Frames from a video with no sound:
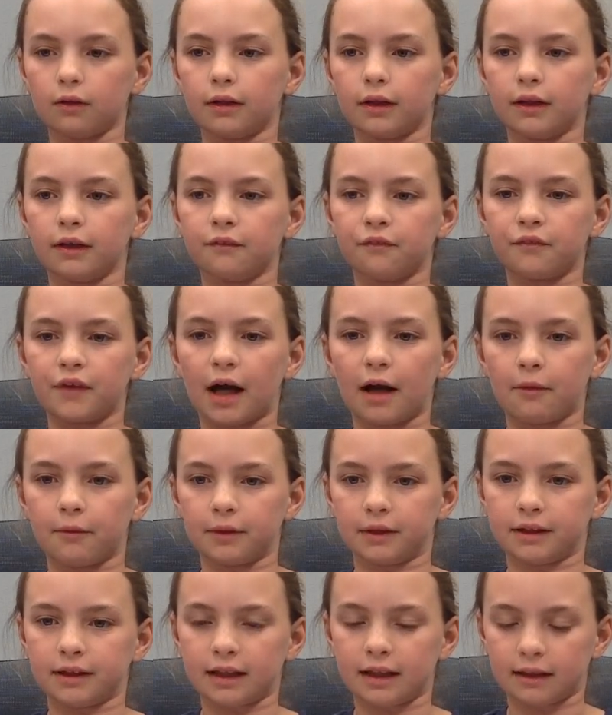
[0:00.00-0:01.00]
if
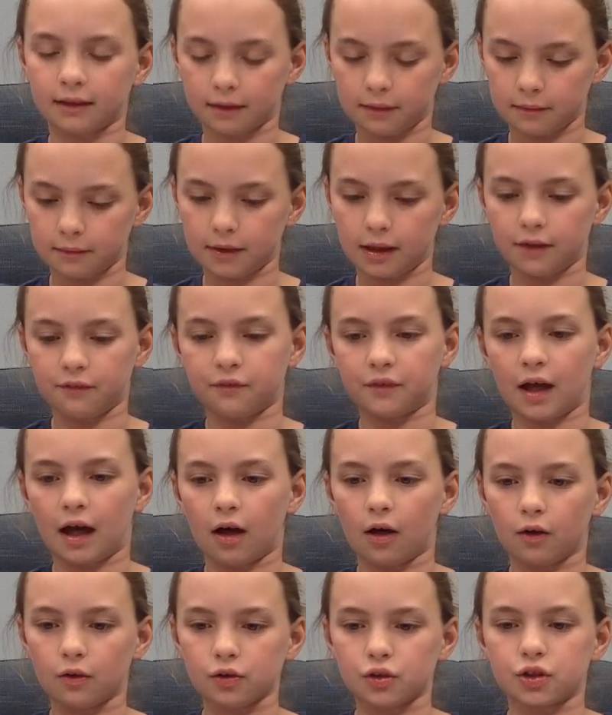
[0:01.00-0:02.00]
that
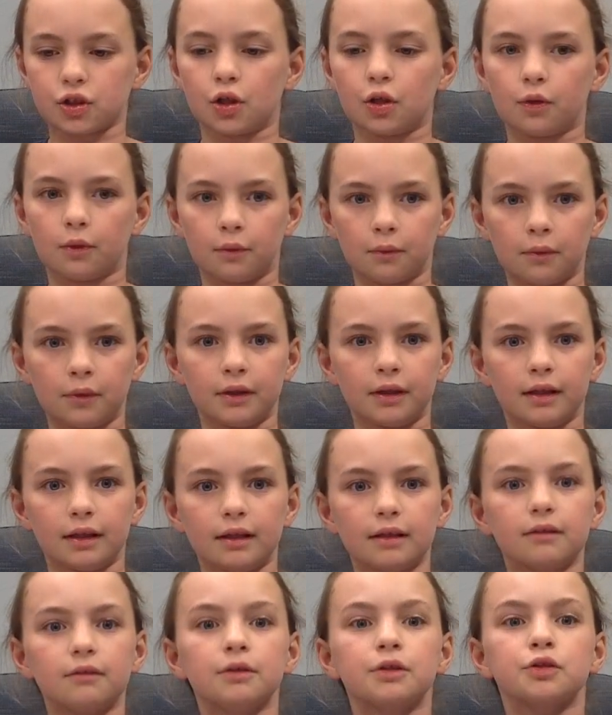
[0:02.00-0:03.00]
also
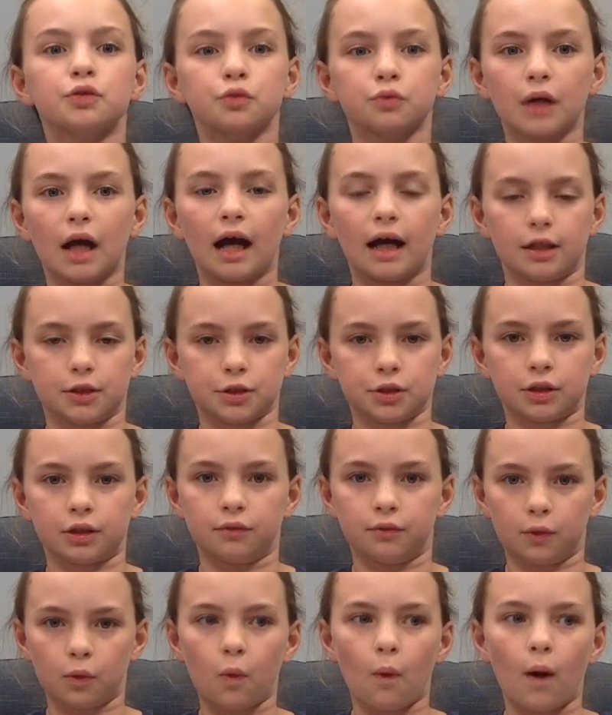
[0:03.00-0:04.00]
is actually
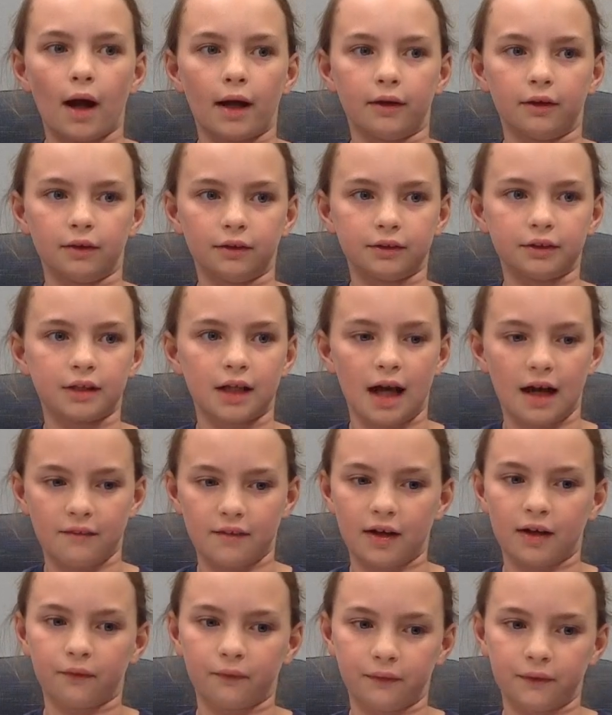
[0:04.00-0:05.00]
required to have a
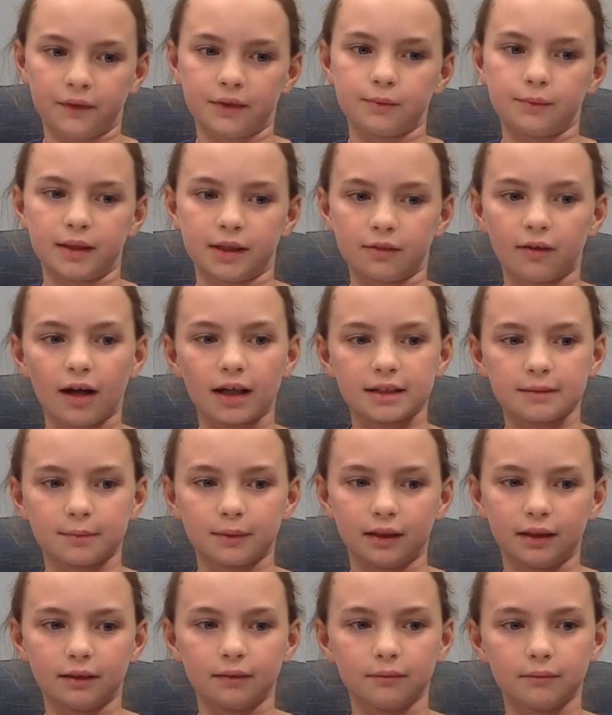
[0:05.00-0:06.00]
healthy wheatgrass
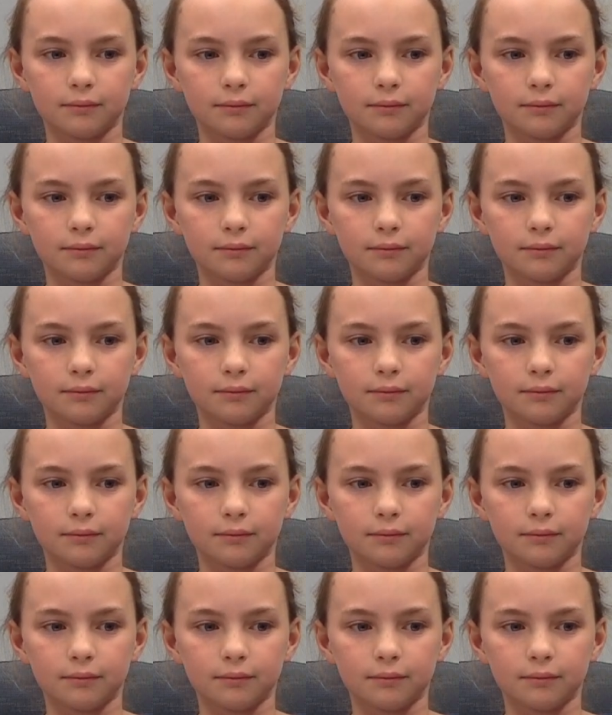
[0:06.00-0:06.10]
plant.